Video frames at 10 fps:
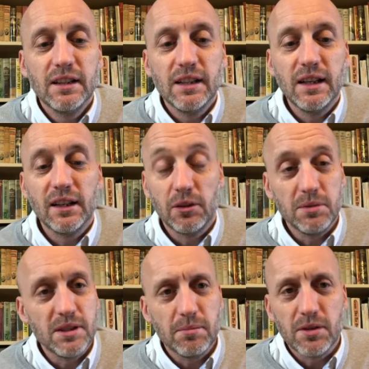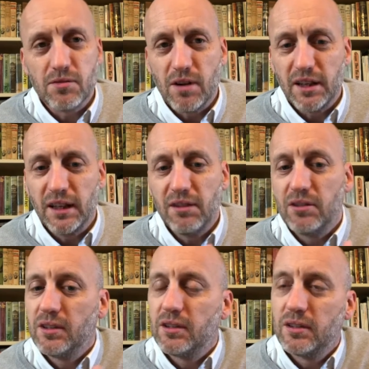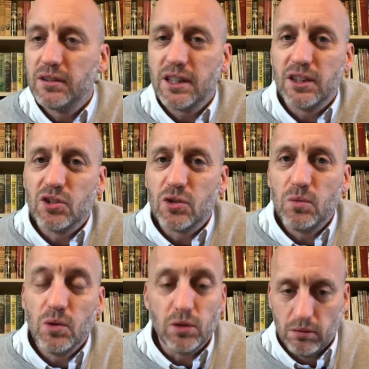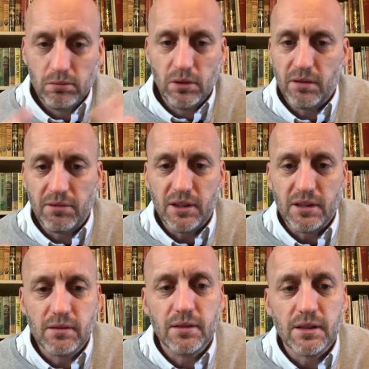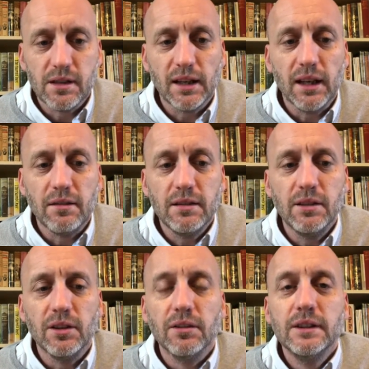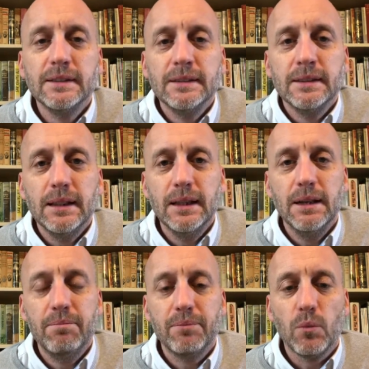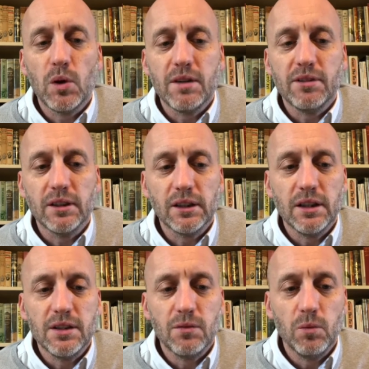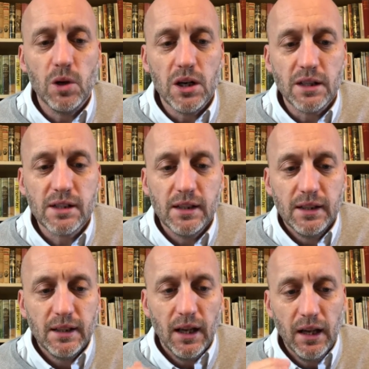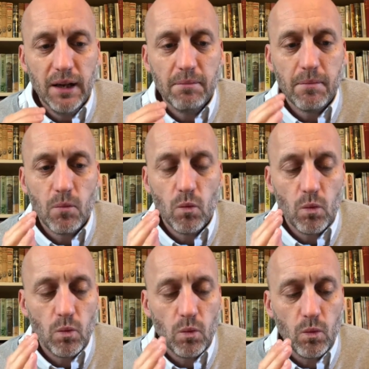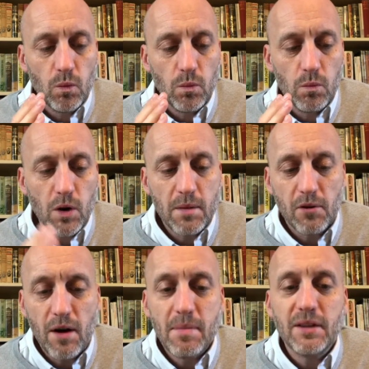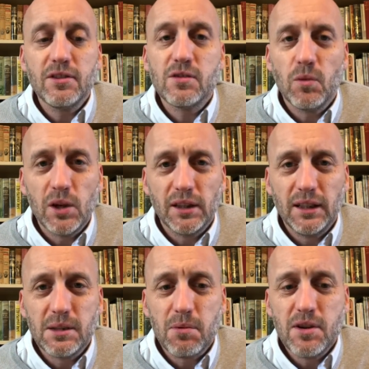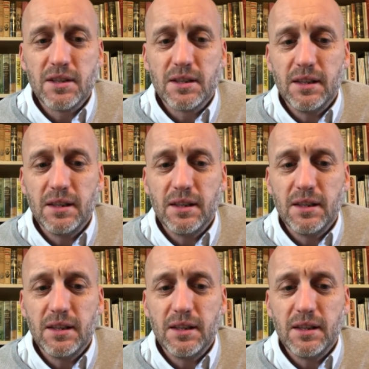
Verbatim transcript: Uh, it could be simple as running an errand, taking a short walk, whatever it is. Does again, you know, um, whatever kind of works. Um, one of the great benefits of working in sprints